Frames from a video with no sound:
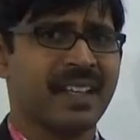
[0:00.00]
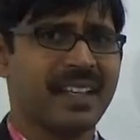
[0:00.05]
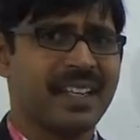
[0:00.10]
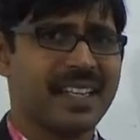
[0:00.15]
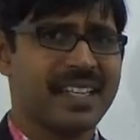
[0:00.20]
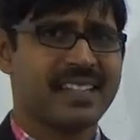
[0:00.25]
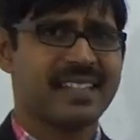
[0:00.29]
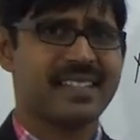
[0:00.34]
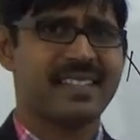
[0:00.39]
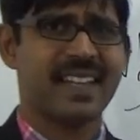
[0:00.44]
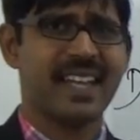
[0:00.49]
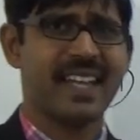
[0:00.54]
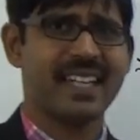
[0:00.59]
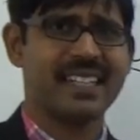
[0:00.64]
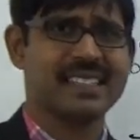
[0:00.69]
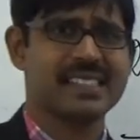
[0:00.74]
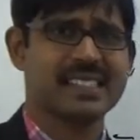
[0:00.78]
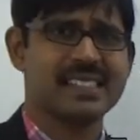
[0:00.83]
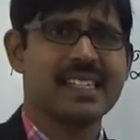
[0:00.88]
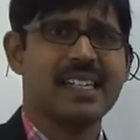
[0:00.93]
It
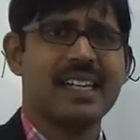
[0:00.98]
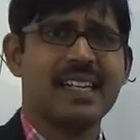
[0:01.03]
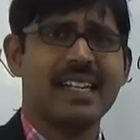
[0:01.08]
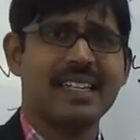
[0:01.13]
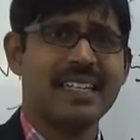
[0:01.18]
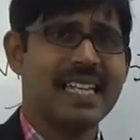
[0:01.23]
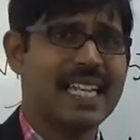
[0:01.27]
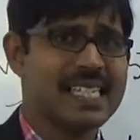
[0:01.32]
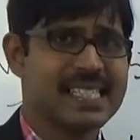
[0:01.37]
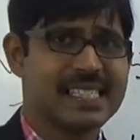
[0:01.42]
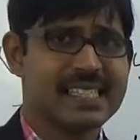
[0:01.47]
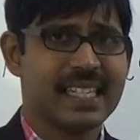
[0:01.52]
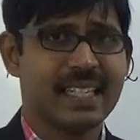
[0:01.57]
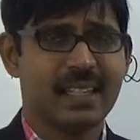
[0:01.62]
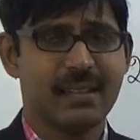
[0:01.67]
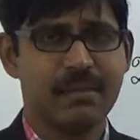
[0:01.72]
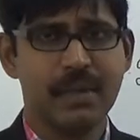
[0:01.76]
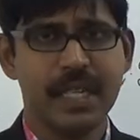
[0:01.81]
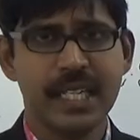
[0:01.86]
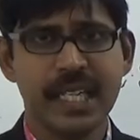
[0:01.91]
takes less than
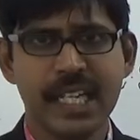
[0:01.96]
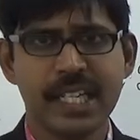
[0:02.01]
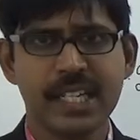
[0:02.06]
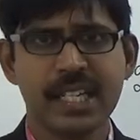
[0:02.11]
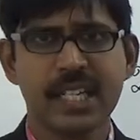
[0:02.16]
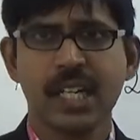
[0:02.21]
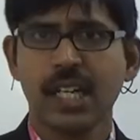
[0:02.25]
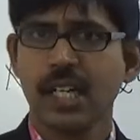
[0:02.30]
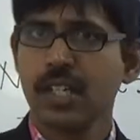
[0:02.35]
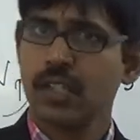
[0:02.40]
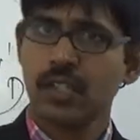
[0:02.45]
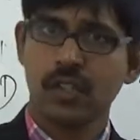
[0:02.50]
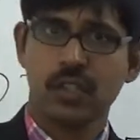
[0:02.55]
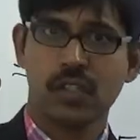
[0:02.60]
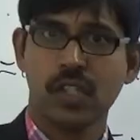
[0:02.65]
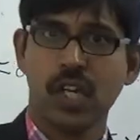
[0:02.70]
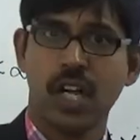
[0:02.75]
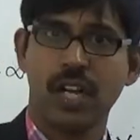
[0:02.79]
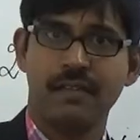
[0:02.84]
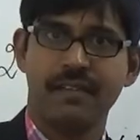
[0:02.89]
a minute to
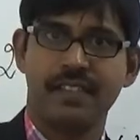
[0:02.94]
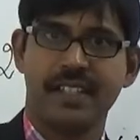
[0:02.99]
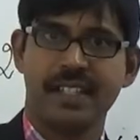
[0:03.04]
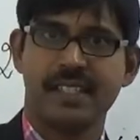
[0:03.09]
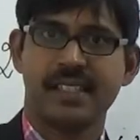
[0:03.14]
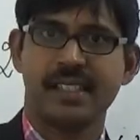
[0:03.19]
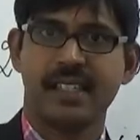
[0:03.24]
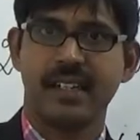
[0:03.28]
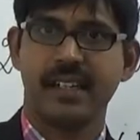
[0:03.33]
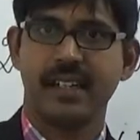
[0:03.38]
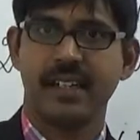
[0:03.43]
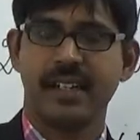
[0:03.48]
solve this,